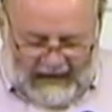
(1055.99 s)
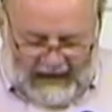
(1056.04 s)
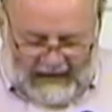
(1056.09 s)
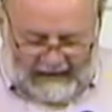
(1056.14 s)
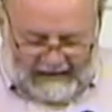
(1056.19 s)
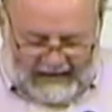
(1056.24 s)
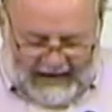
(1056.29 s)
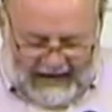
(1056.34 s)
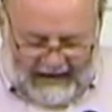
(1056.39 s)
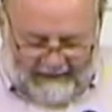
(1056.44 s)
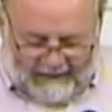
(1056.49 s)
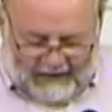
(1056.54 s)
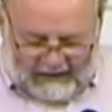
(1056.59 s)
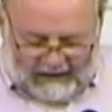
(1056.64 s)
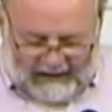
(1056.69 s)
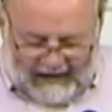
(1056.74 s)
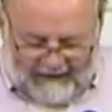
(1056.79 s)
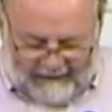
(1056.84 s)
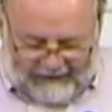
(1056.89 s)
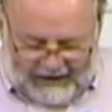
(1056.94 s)
And
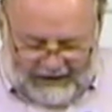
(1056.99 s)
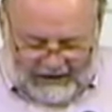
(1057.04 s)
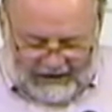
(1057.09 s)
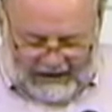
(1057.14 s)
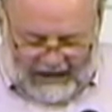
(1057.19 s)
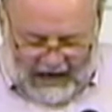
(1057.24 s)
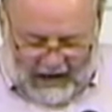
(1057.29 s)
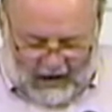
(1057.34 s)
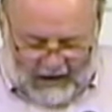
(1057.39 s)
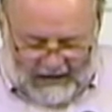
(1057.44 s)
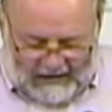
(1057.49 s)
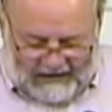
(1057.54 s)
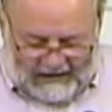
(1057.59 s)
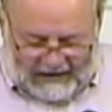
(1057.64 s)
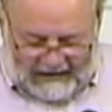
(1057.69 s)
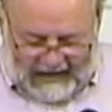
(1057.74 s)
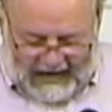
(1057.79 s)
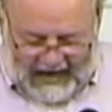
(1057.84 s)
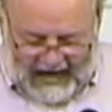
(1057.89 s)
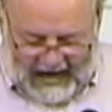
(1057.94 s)
David left his
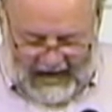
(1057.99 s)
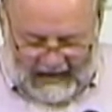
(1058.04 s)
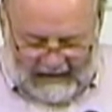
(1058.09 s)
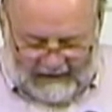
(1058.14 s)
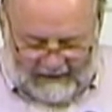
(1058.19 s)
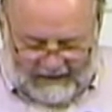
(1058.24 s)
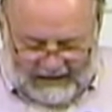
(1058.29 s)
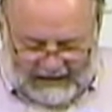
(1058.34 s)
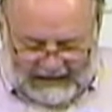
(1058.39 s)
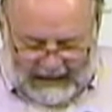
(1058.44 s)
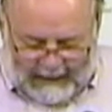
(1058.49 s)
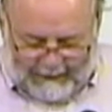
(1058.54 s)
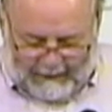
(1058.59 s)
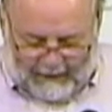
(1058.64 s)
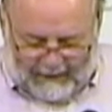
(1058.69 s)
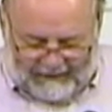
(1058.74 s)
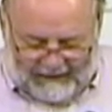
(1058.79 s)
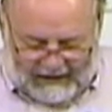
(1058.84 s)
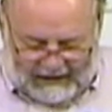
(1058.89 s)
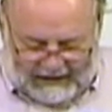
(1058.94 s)
carriage in the hand of his
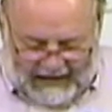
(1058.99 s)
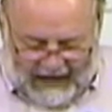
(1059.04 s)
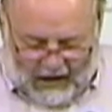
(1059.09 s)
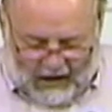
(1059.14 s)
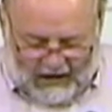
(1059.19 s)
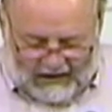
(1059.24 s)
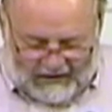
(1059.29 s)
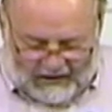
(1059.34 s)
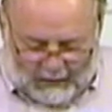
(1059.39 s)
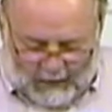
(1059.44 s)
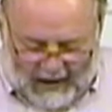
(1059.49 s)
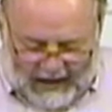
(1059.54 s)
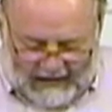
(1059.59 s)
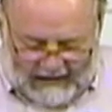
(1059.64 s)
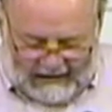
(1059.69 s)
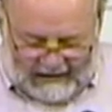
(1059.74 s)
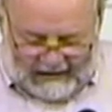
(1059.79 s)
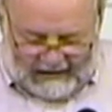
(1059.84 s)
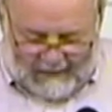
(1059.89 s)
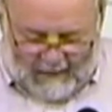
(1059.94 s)
keeper of the carriage and ran
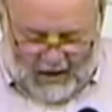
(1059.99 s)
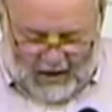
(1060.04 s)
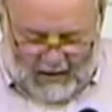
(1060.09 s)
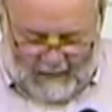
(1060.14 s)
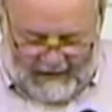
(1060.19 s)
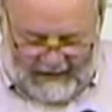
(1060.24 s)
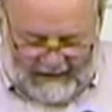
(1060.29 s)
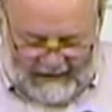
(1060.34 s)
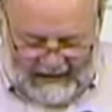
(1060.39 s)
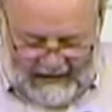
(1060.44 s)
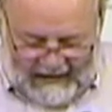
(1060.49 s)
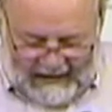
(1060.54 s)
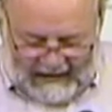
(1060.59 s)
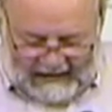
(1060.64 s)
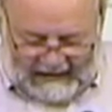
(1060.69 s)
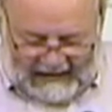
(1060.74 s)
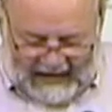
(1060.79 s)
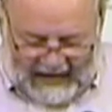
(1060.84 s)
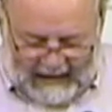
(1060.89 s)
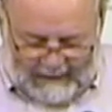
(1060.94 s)
into the army
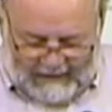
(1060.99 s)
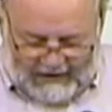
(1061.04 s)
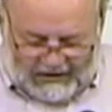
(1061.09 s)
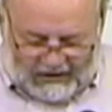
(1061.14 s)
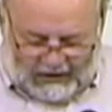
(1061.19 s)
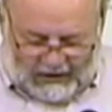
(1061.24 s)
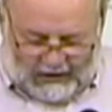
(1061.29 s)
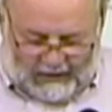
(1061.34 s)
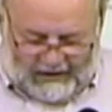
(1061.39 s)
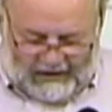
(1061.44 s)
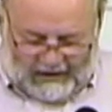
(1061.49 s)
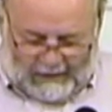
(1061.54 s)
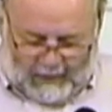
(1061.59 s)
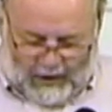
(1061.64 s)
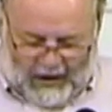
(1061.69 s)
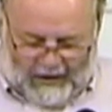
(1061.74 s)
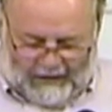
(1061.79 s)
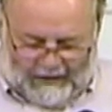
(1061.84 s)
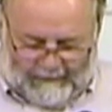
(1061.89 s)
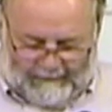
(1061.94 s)
and came and saluted his
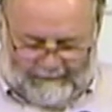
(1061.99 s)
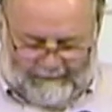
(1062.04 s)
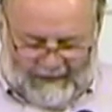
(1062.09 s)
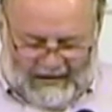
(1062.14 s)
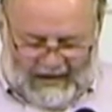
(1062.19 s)
brethren.